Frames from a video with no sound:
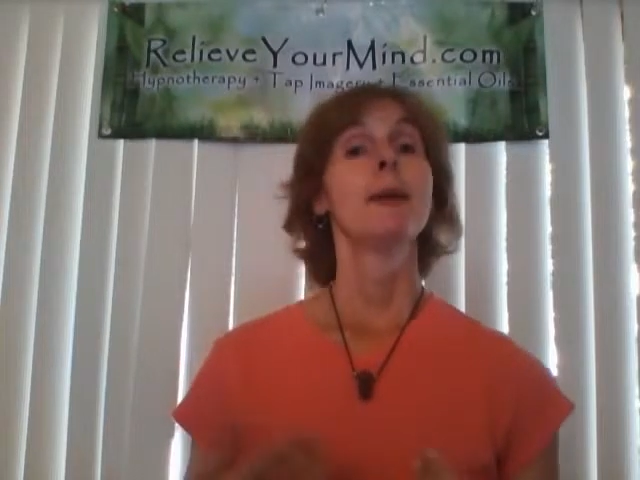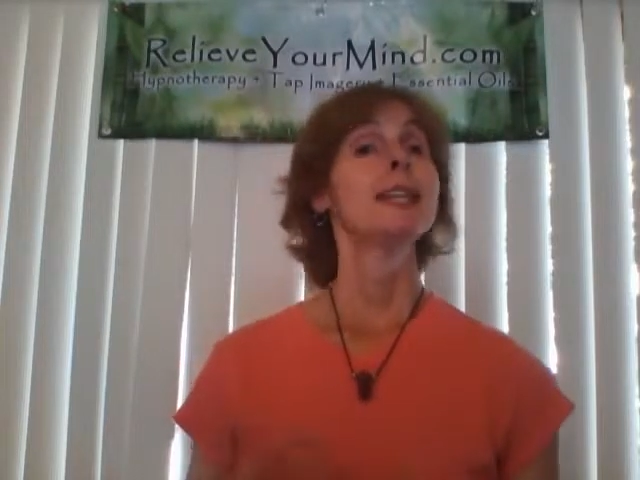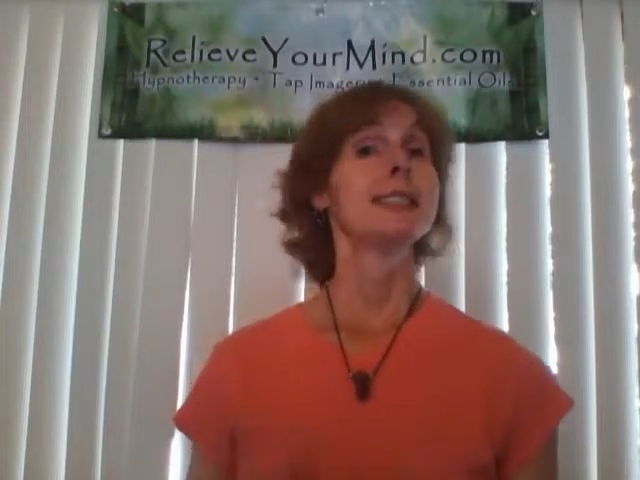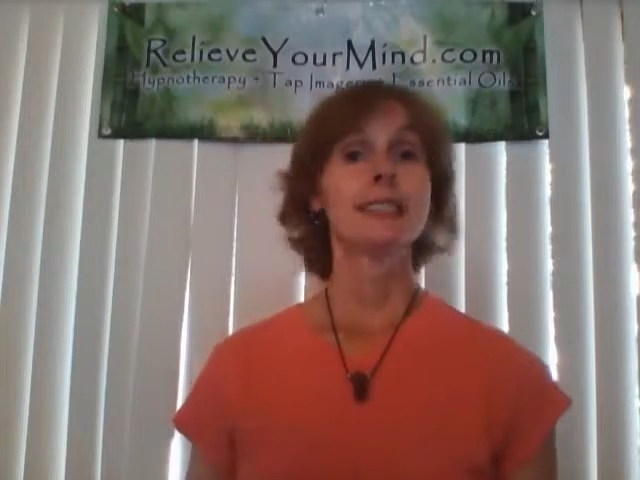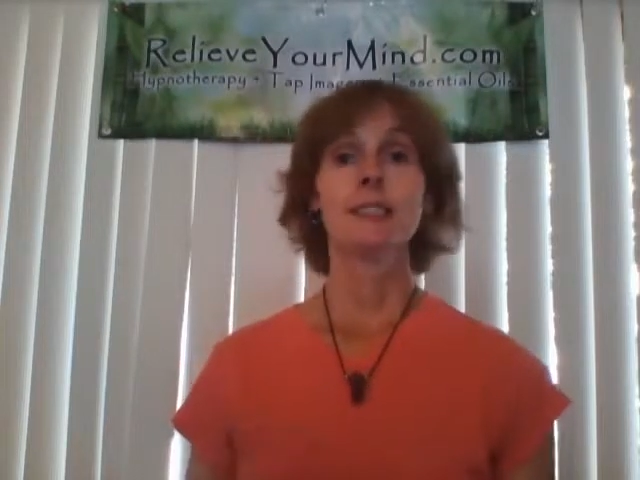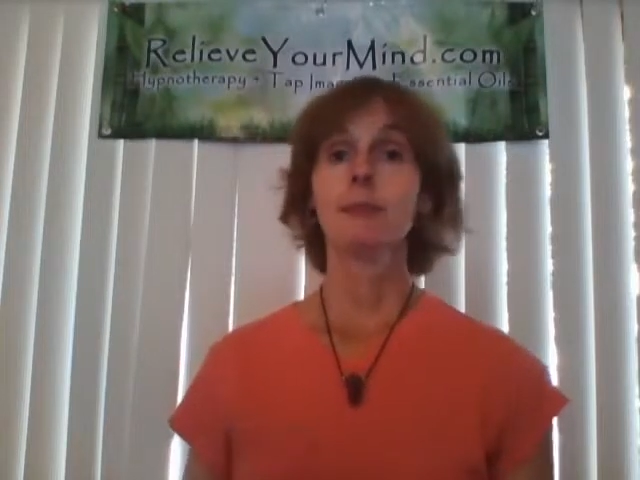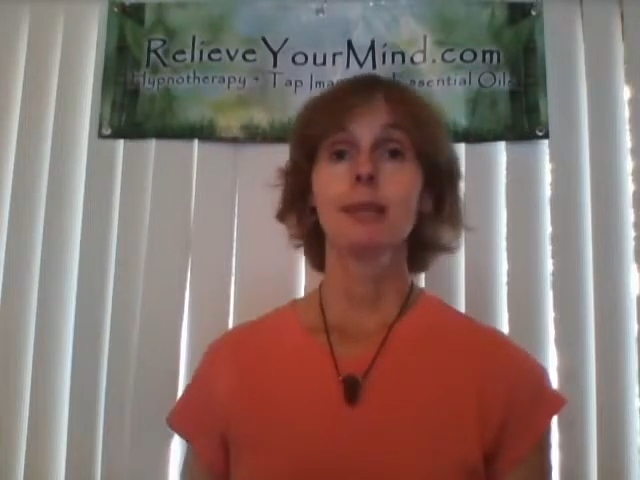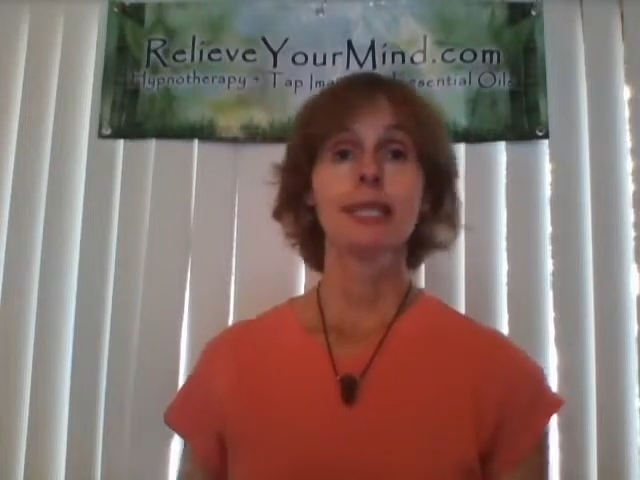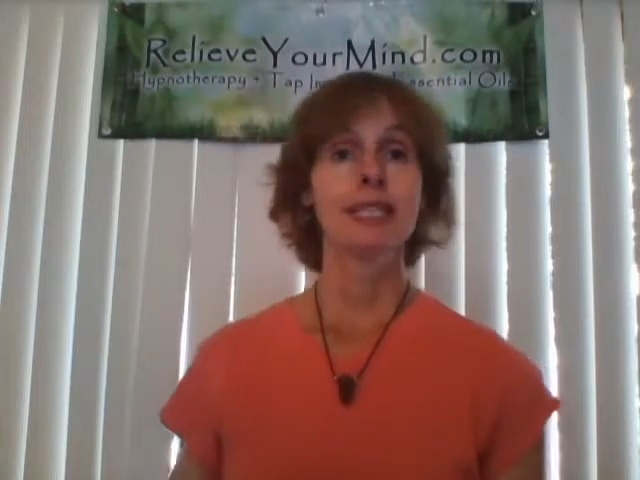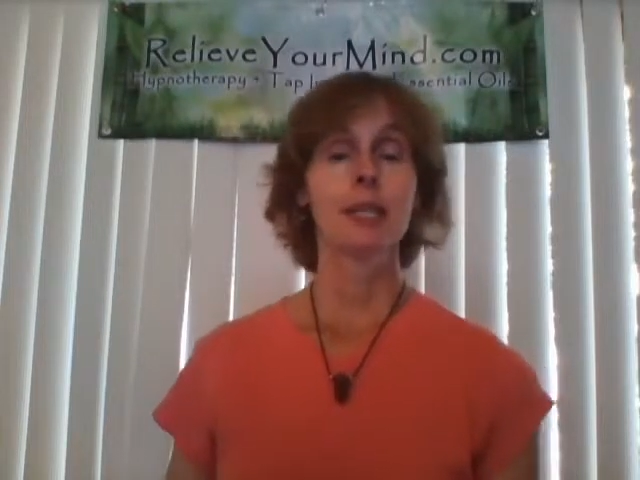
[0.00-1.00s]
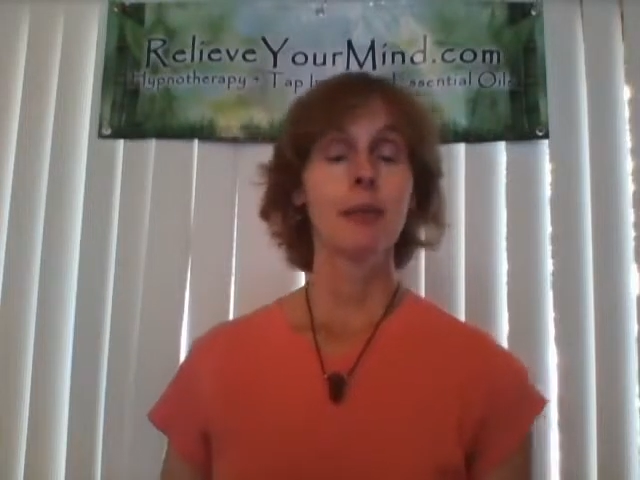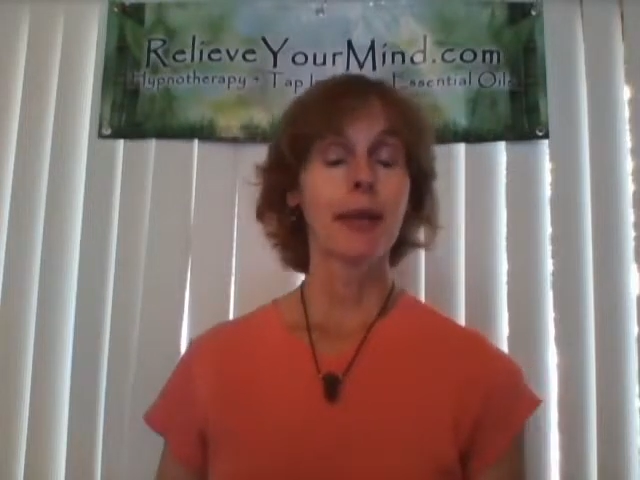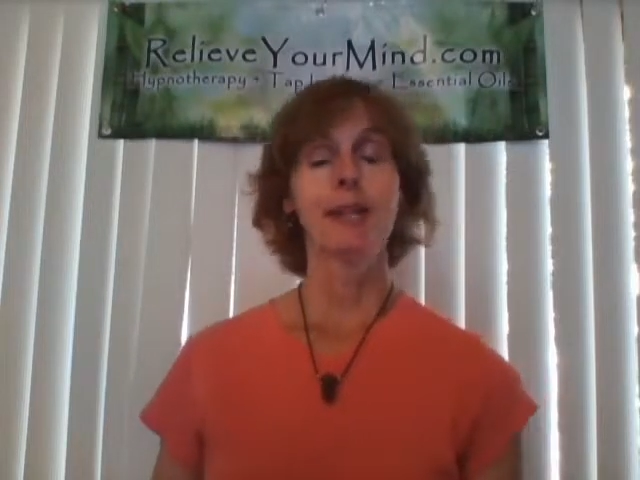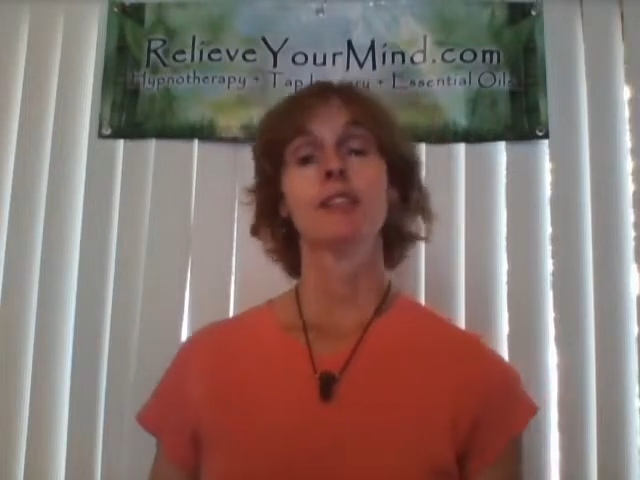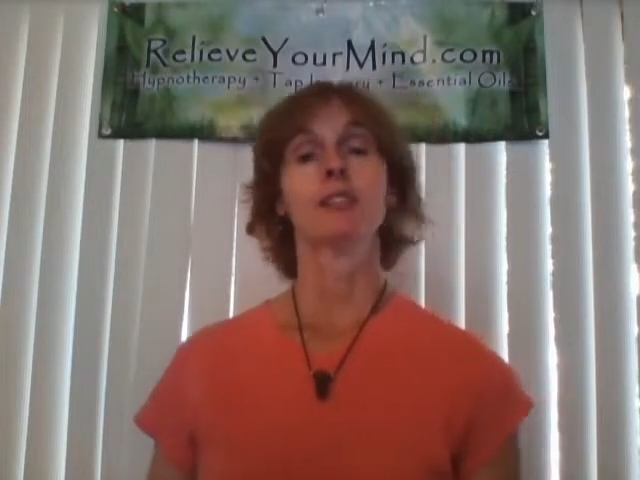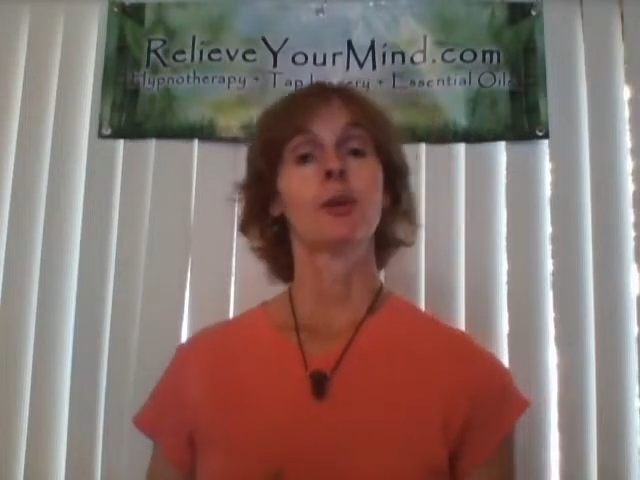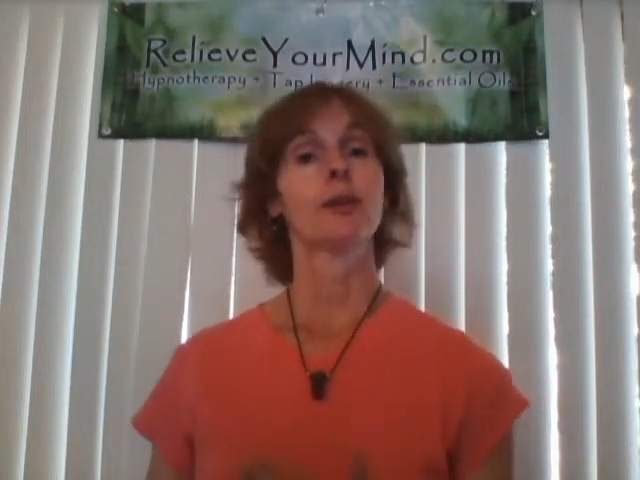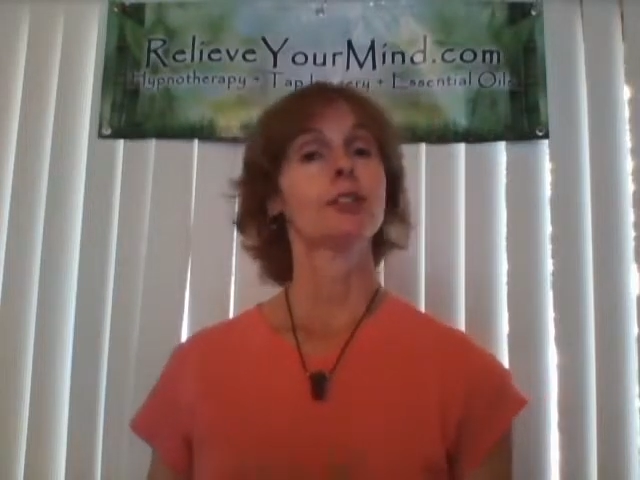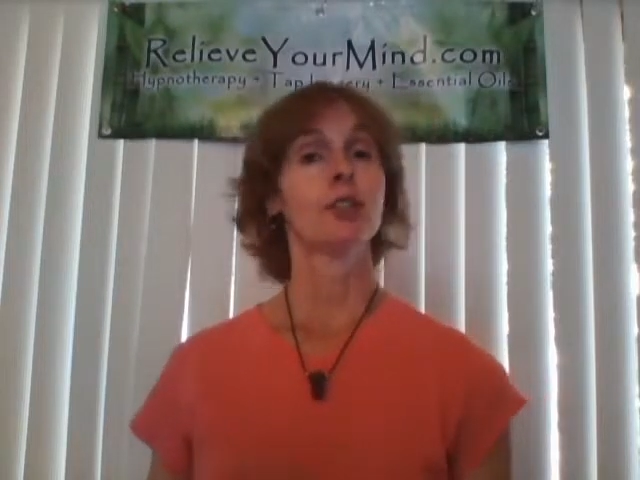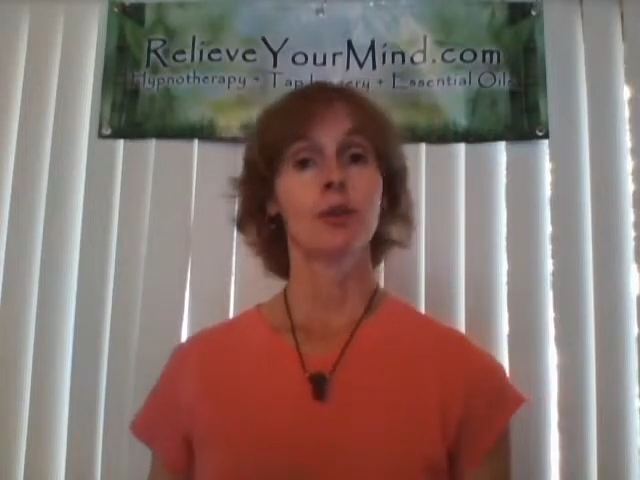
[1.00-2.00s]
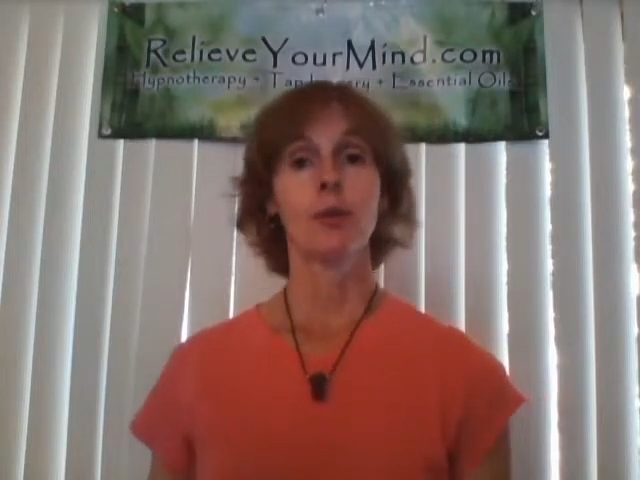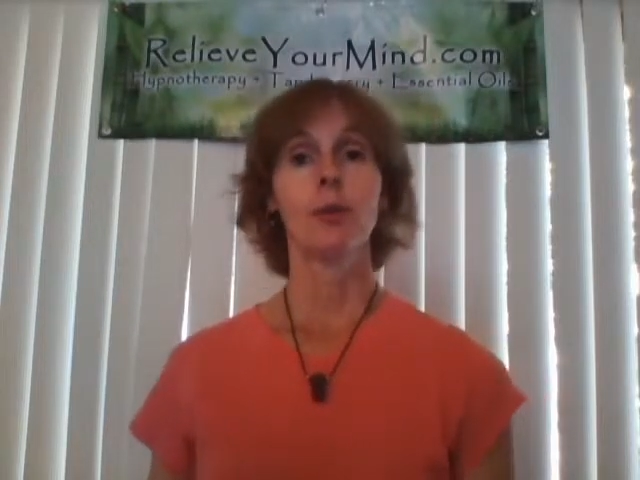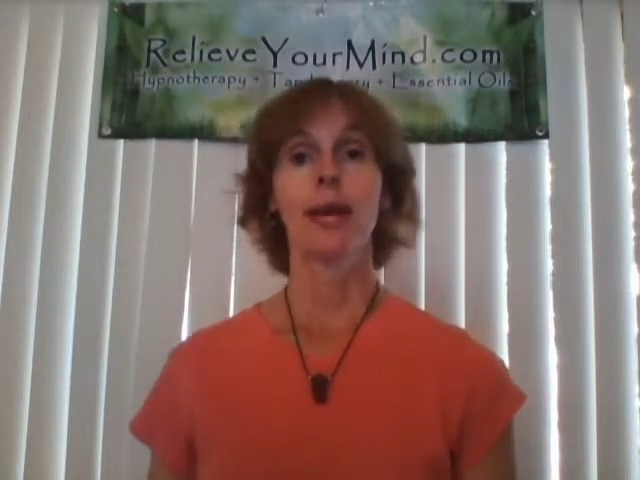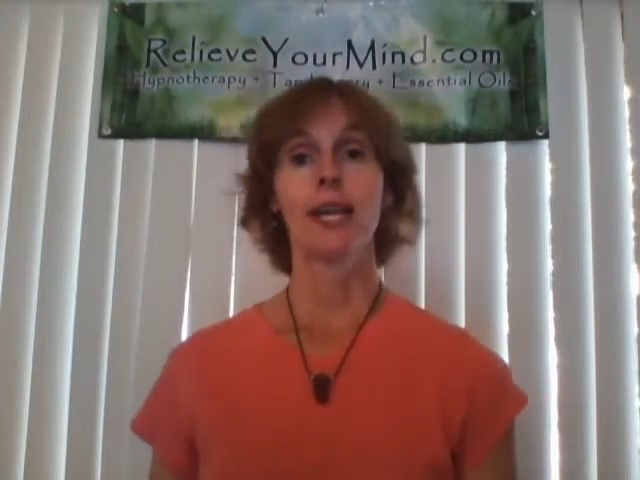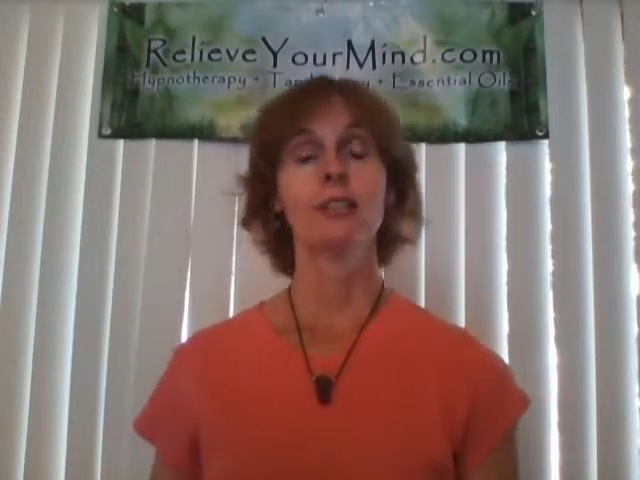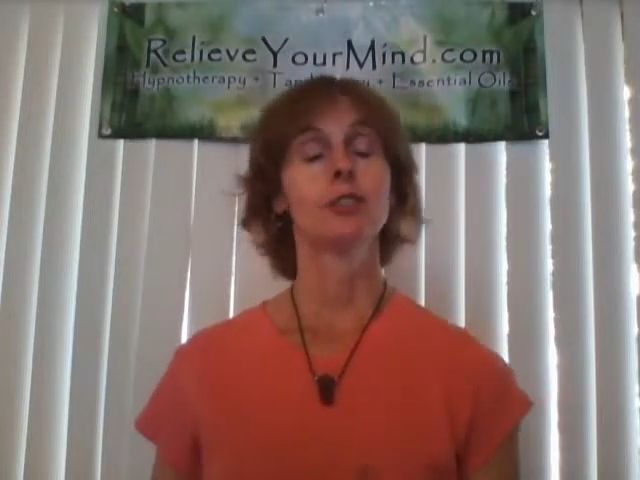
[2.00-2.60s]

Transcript: It doesn't mean that the pain is going to go away.